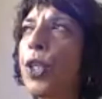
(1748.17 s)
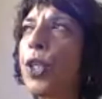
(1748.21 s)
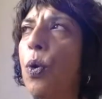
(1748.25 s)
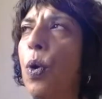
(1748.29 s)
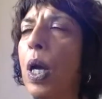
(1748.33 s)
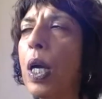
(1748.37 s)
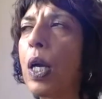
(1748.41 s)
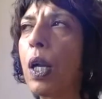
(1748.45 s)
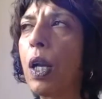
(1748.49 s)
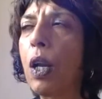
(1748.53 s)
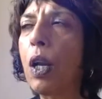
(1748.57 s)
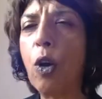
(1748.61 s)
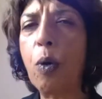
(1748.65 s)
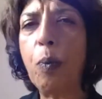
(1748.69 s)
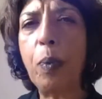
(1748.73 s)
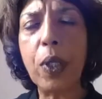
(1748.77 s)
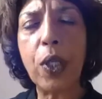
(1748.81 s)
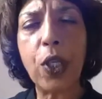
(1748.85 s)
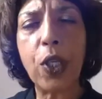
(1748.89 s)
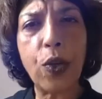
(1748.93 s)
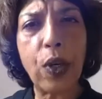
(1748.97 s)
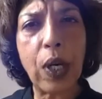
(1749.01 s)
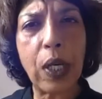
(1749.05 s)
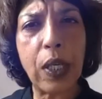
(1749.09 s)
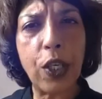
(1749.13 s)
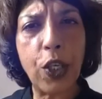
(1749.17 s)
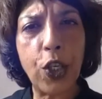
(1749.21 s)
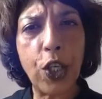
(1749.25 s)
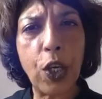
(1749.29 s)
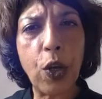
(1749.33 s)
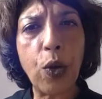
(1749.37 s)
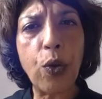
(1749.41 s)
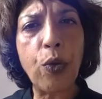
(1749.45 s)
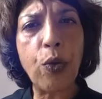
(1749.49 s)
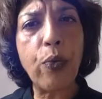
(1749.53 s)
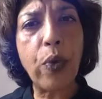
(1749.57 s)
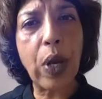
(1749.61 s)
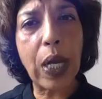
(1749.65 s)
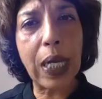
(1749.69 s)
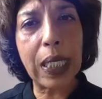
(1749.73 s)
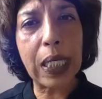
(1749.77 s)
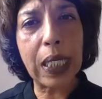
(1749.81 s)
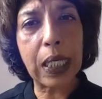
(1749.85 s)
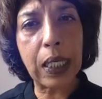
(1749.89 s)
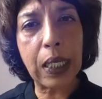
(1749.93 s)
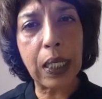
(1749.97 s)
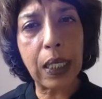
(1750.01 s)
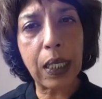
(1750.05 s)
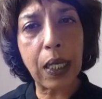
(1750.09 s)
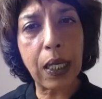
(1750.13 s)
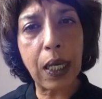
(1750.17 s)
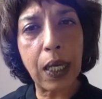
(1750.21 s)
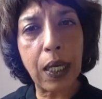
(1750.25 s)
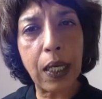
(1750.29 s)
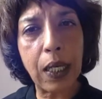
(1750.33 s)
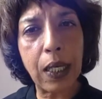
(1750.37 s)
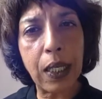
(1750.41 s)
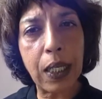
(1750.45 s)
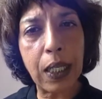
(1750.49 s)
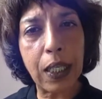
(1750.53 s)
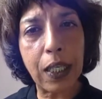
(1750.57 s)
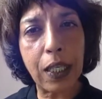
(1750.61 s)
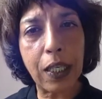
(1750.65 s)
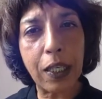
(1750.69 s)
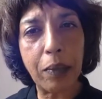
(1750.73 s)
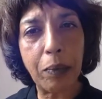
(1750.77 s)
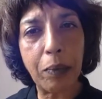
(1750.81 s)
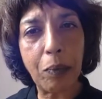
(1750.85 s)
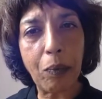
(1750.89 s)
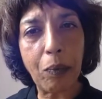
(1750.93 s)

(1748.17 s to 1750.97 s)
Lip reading: a global strategy on race and caste.